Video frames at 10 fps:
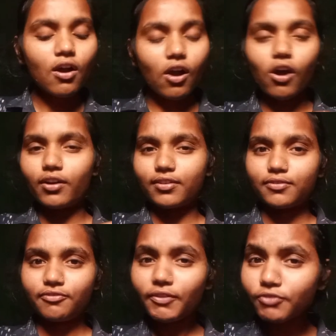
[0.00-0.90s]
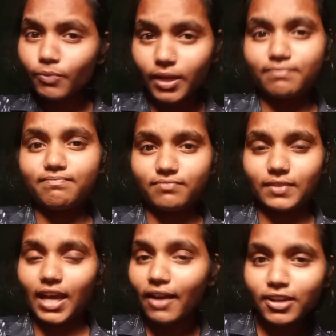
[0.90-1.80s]
Or fifth one,
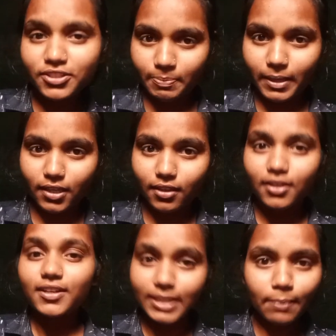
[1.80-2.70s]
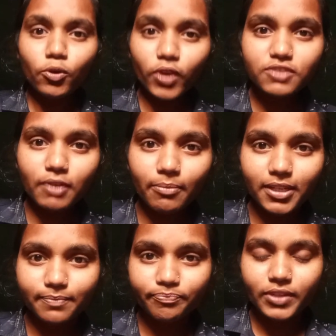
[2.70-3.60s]
I will speak WH
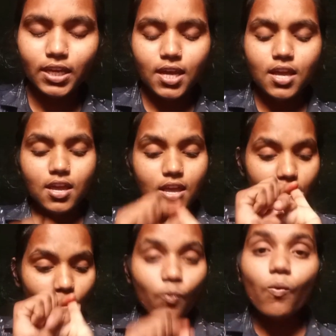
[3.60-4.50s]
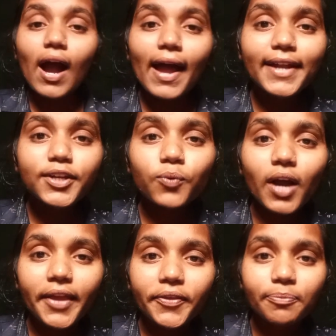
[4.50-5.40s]
family. Why do
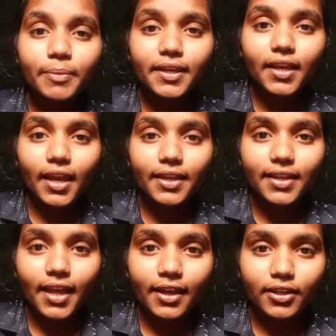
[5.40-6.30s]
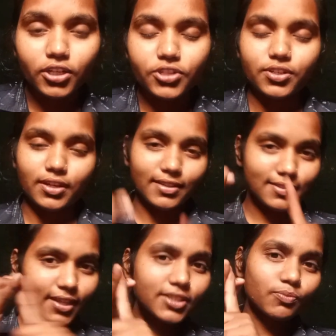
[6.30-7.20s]
I speak in English?
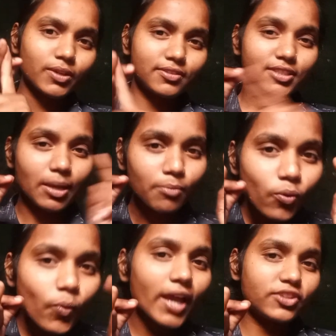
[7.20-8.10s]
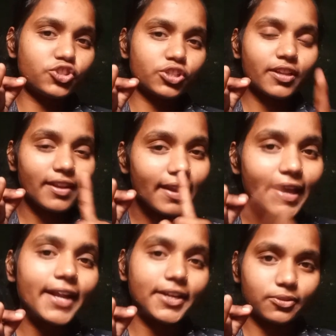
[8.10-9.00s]
And sixth one, WH
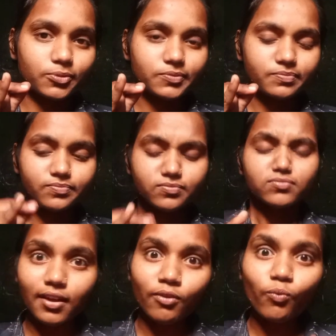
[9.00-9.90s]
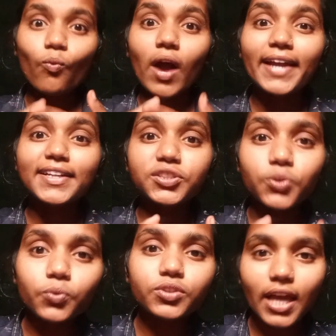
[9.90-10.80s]
negative. Why
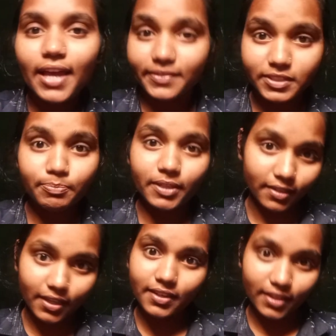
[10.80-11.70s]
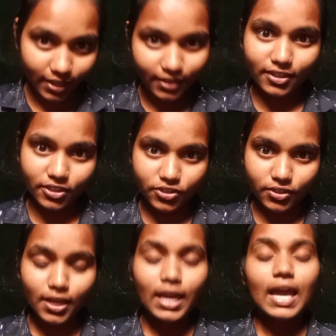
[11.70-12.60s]
don't I speak in English?